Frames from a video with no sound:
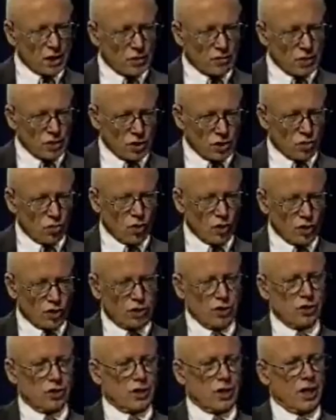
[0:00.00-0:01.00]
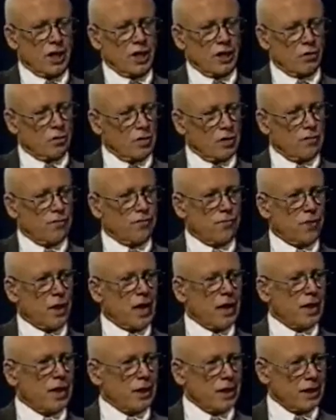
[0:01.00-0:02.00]
of these questions can't be
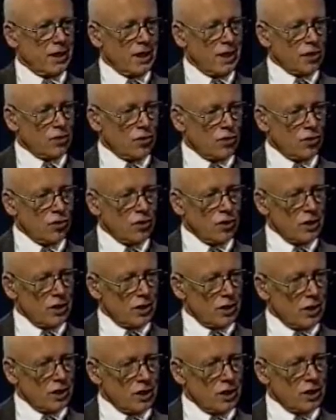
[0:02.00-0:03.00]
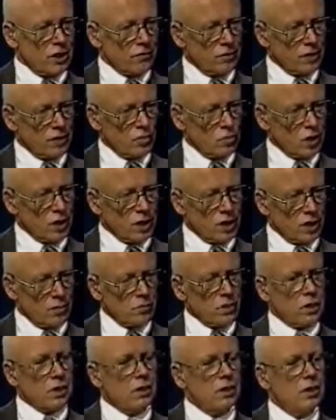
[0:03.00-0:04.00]
finally answered in any given way,
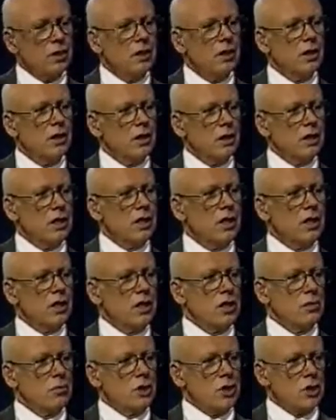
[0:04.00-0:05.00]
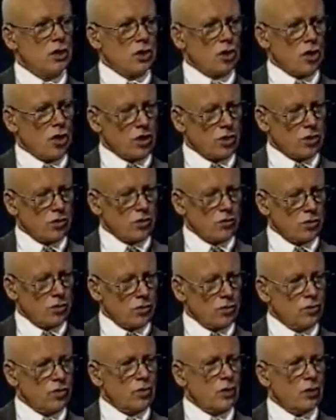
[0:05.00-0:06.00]
but they need to be talked
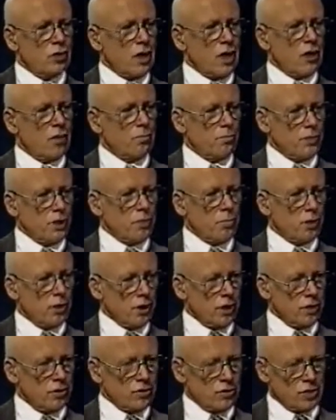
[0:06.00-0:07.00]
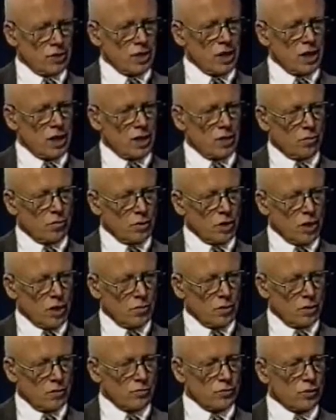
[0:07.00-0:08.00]
through to help people understand
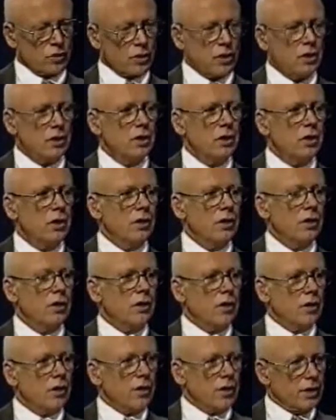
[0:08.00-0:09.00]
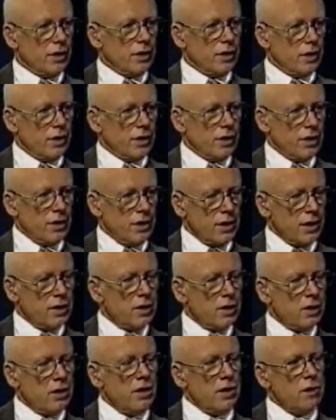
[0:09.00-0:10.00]
problems.
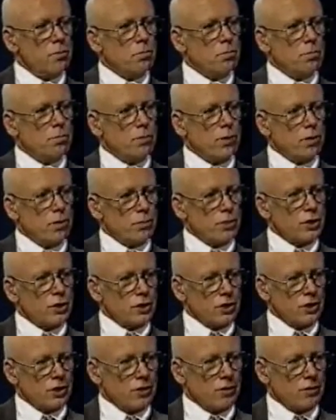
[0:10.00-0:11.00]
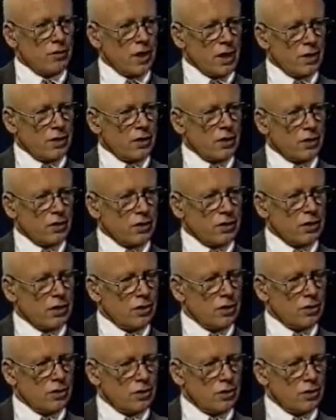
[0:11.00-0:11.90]
The purpose of ethics is